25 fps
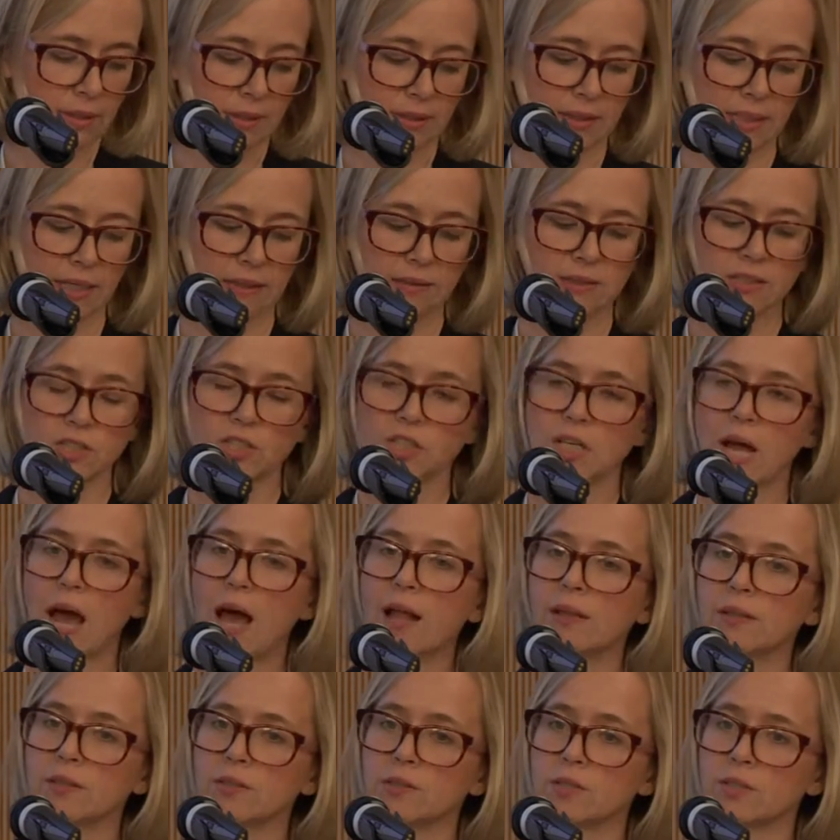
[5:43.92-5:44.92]
yet the
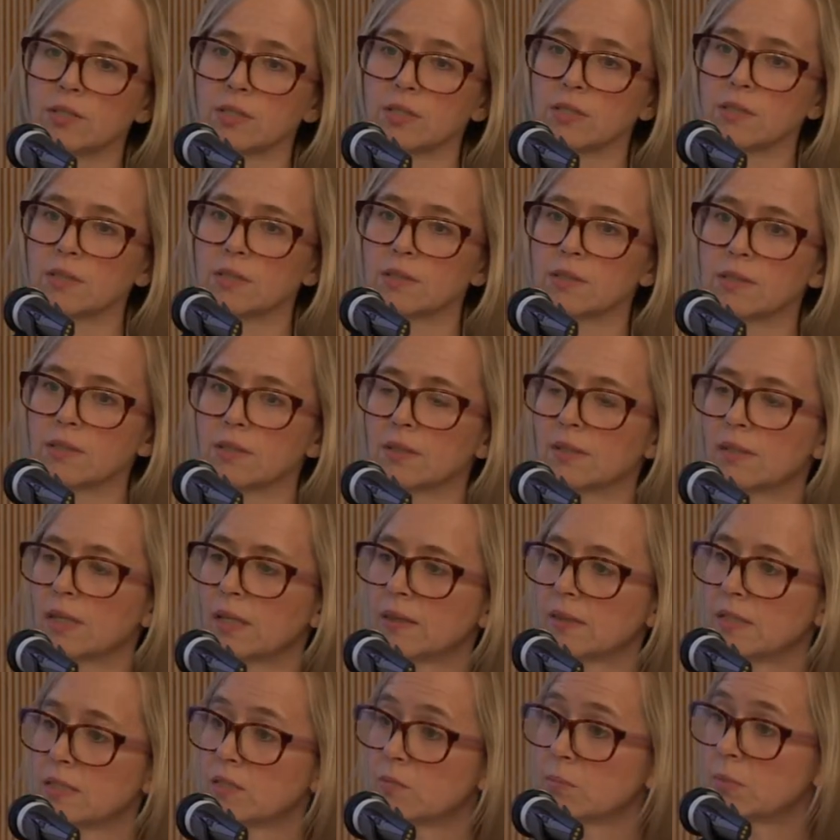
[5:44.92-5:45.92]
challenges
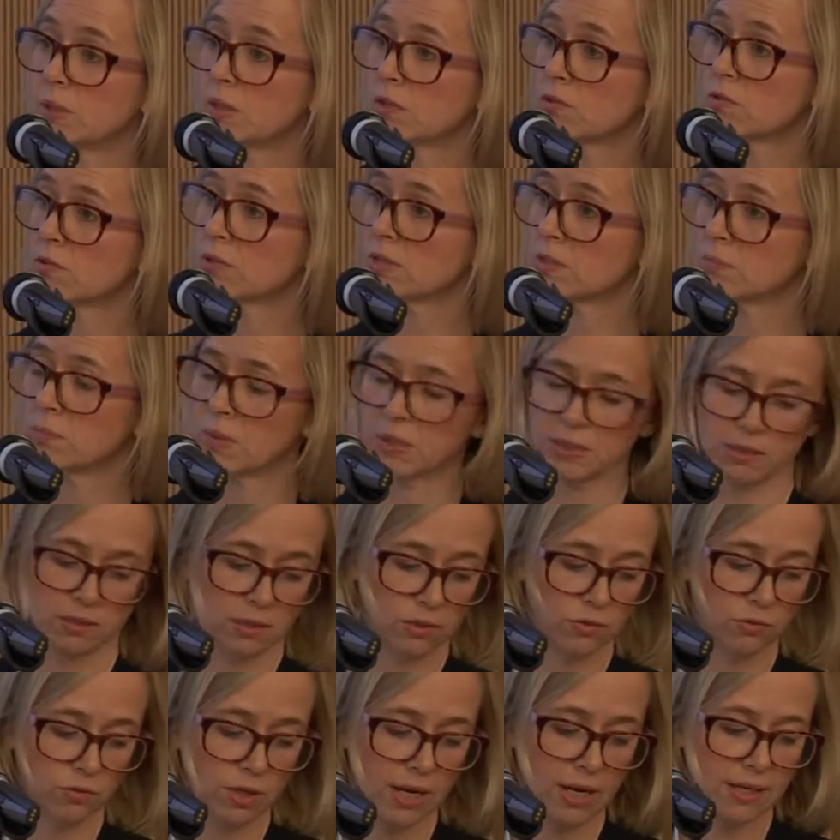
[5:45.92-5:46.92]
that these ministries must
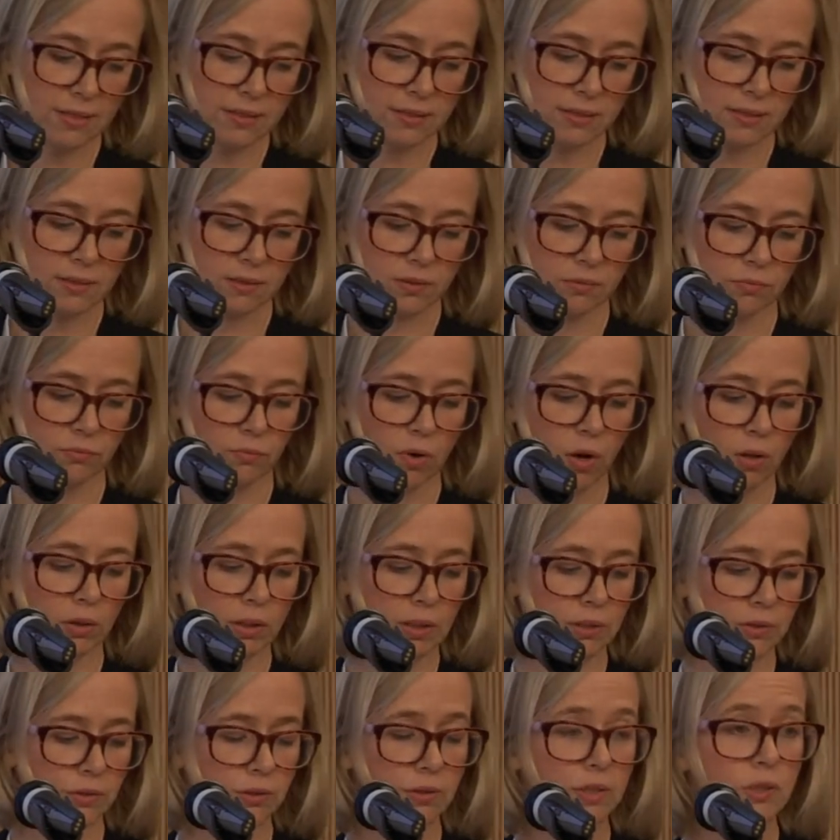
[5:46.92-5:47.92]
address fall
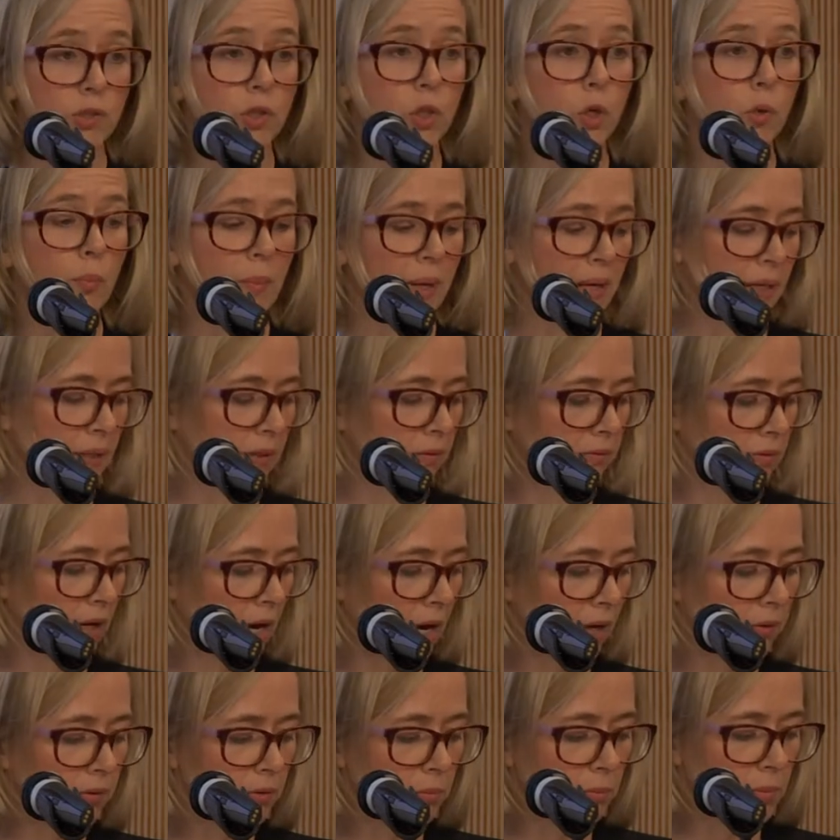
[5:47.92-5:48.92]
under the domain of
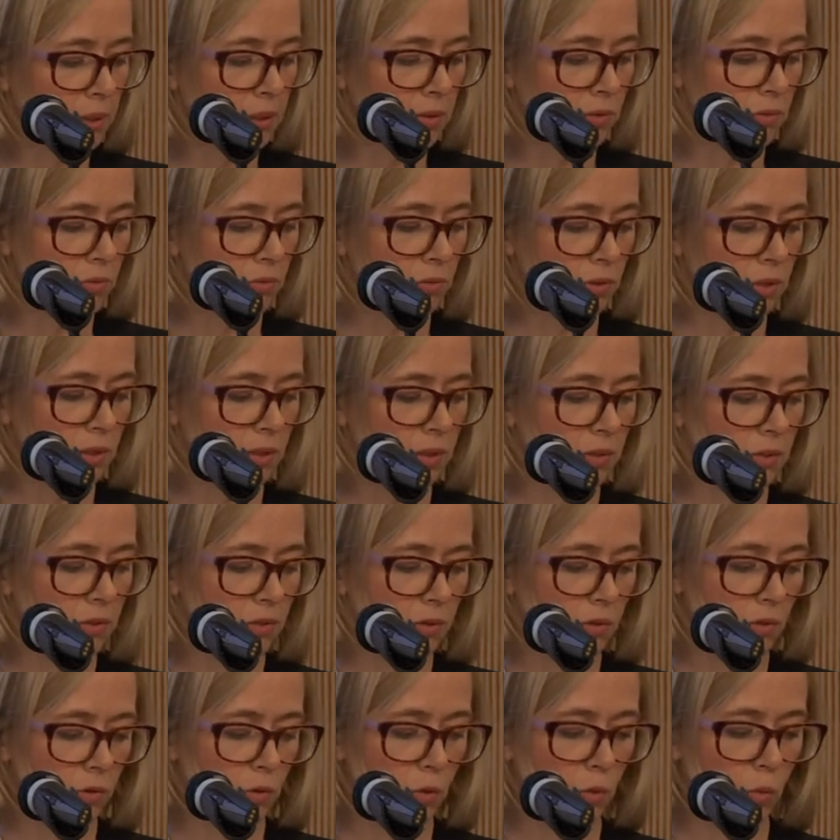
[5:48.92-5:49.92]
other
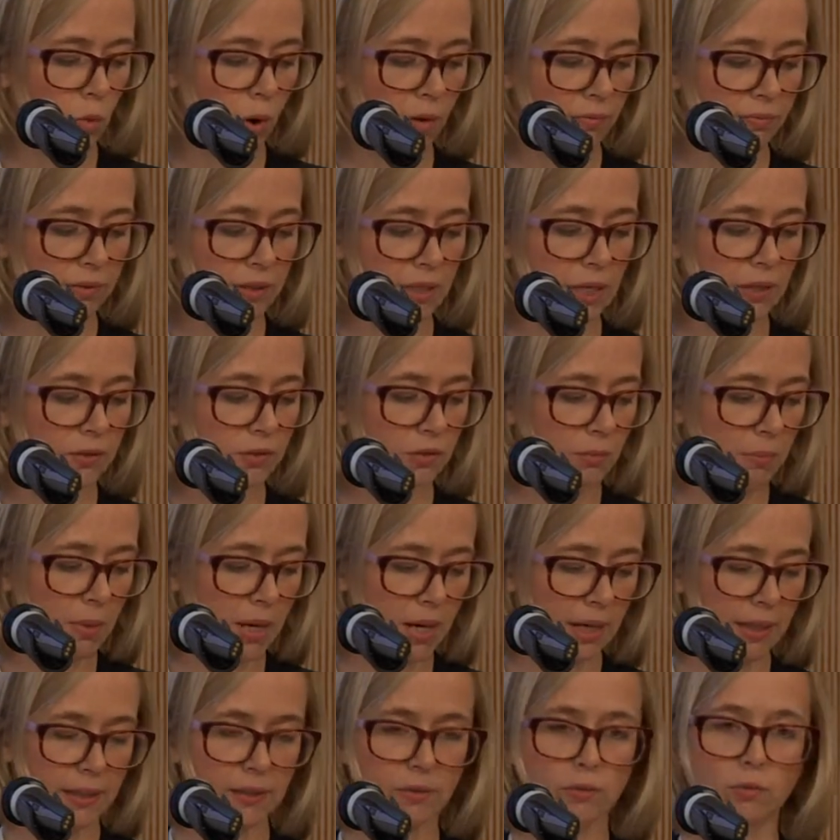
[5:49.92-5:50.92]
ministries who often
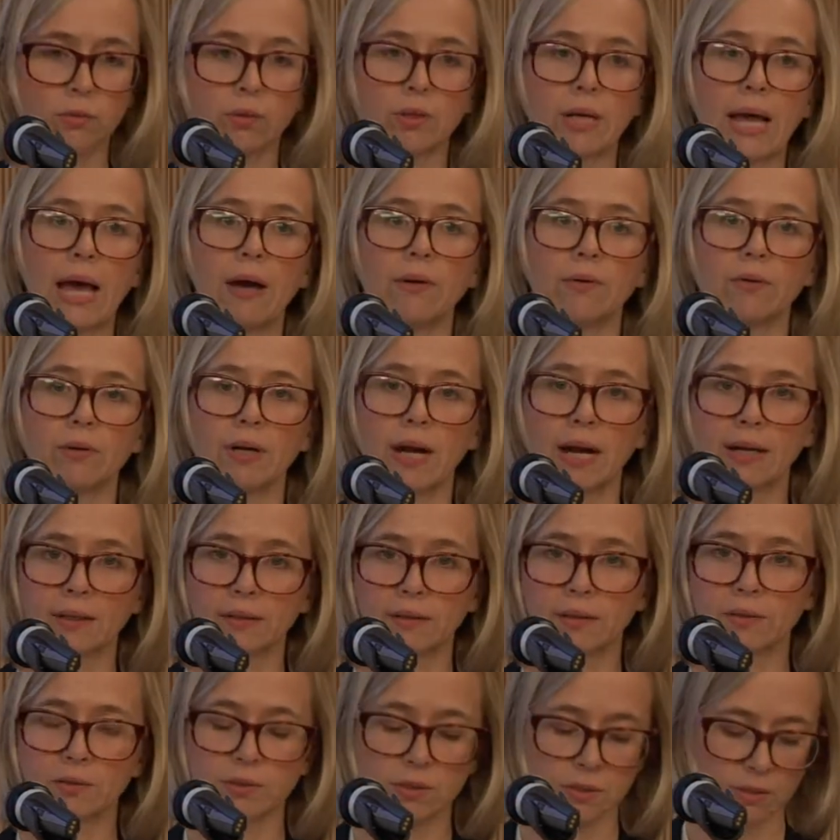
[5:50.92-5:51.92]
undermine or
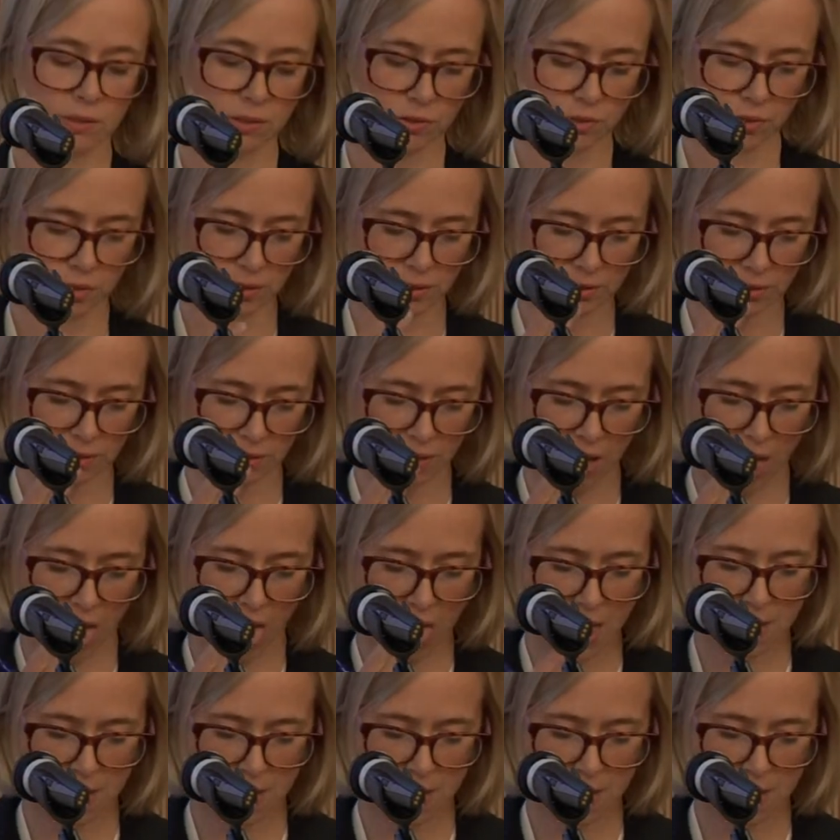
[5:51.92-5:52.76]
counteract their decisions.